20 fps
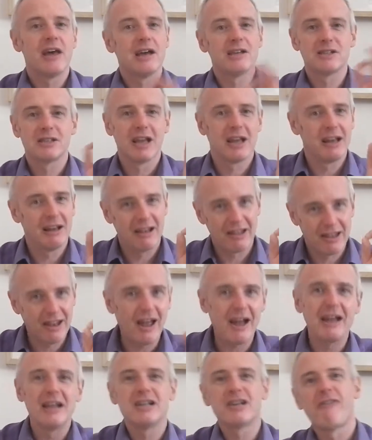there's the
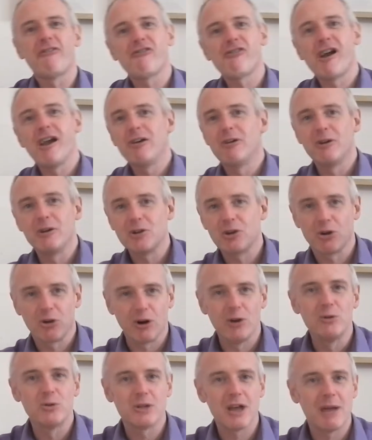light, fragrant
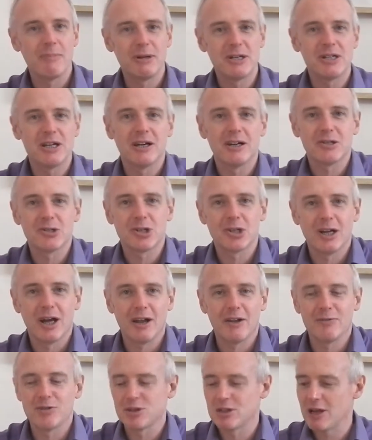Crow's Hermitage
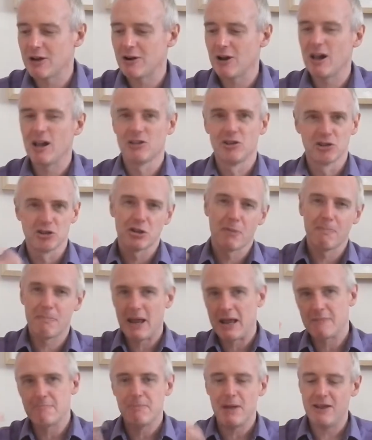style of Syrah, and there's the
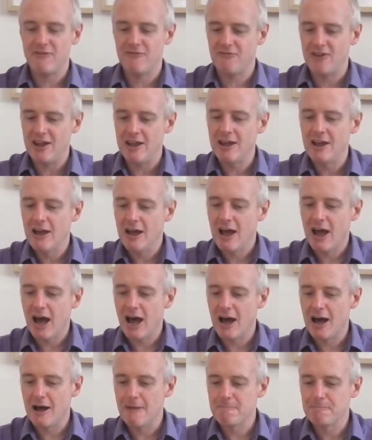big, beefy,
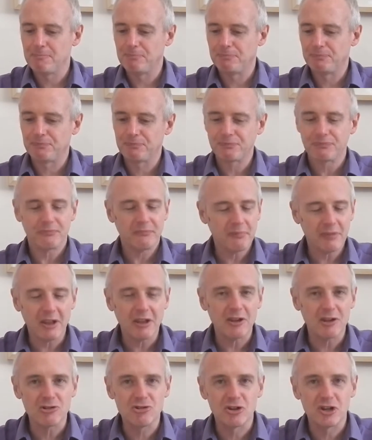
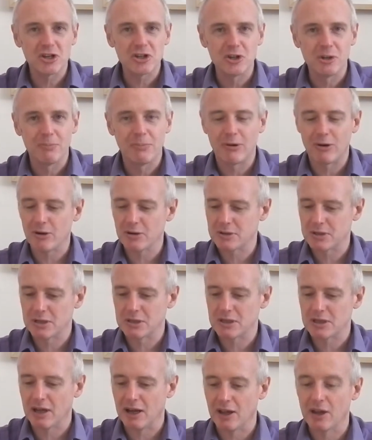traditional Barossa
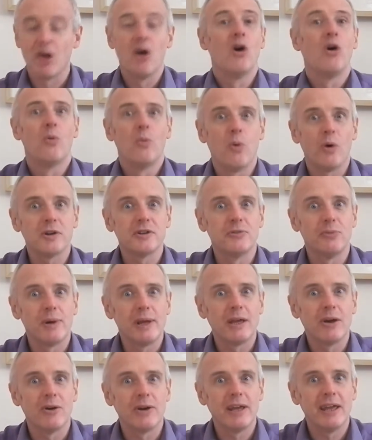style. What have
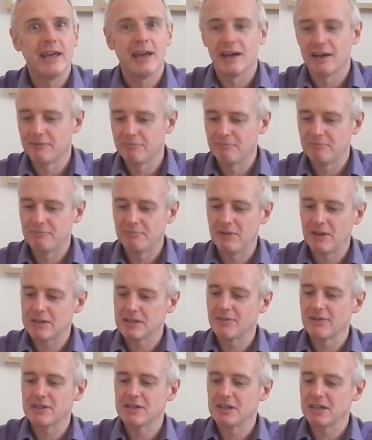we got here?
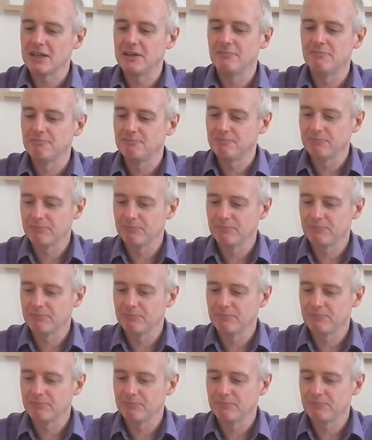Let's have a see.